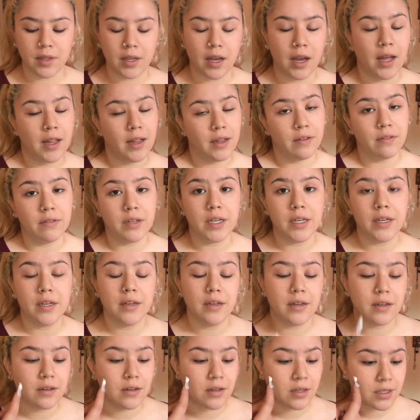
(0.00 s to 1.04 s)
I love it,
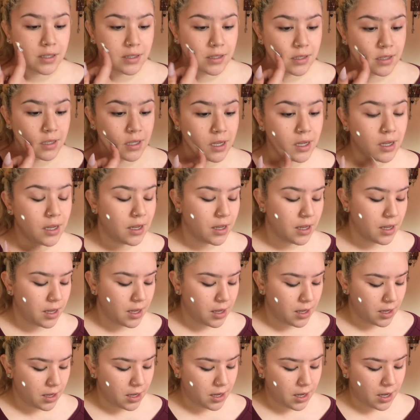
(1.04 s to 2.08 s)
honestly,
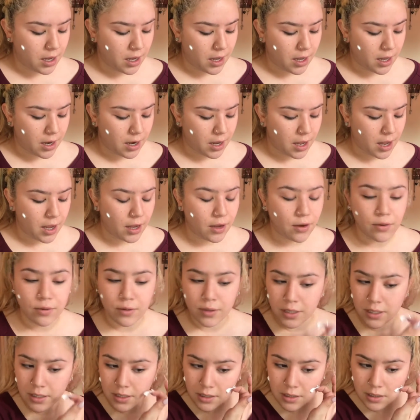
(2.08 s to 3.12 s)
and I'm
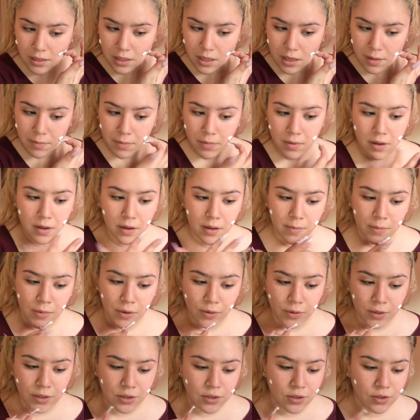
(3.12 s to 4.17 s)

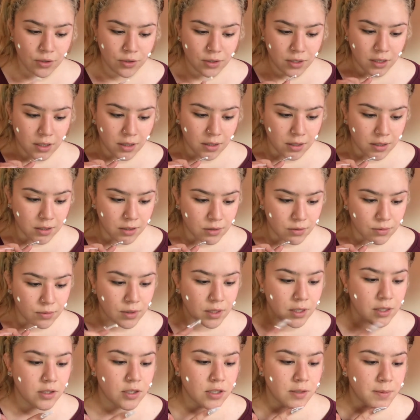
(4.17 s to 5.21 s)
always using this
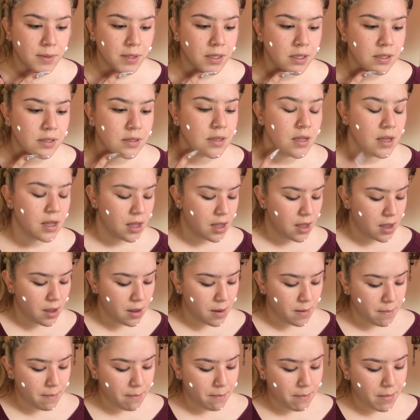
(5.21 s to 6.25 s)
one just because
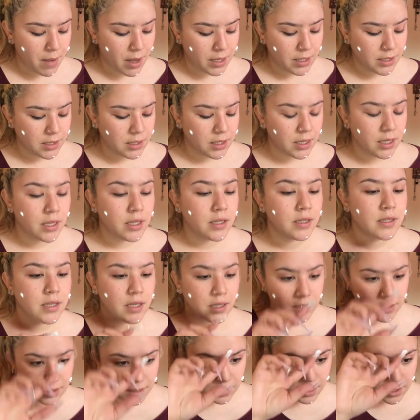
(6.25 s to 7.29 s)
my skin
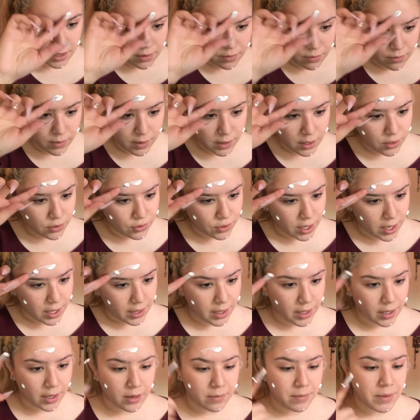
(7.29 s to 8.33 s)
tends to get really dry,
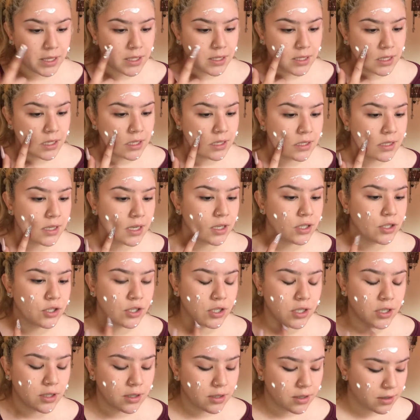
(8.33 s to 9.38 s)
like on my T
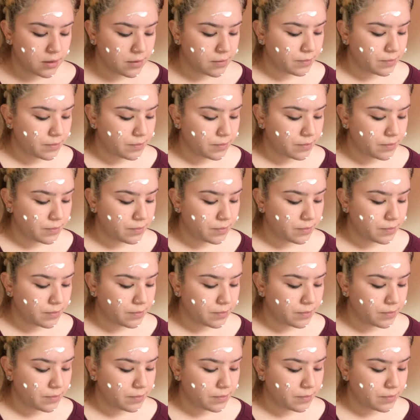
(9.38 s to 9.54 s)
section,